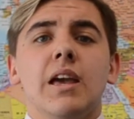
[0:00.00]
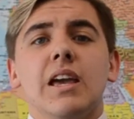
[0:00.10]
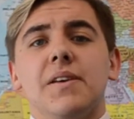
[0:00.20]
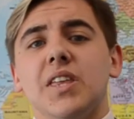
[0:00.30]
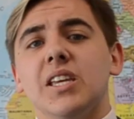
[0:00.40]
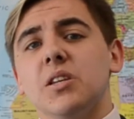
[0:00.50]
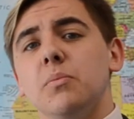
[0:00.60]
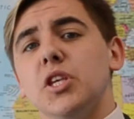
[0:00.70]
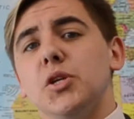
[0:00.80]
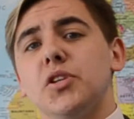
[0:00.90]
If there's
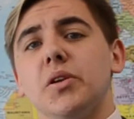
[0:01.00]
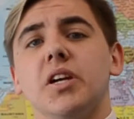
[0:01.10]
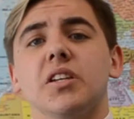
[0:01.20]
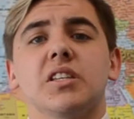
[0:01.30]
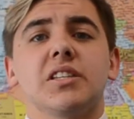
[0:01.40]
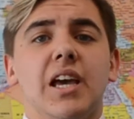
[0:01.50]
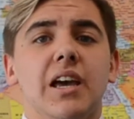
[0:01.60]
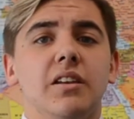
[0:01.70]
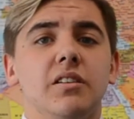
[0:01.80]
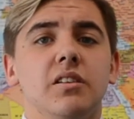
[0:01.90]
something you don't
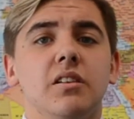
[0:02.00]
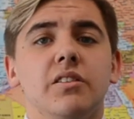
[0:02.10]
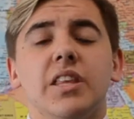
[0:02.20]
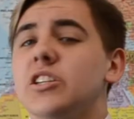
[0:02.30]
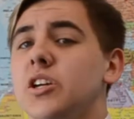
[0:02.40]
understand, then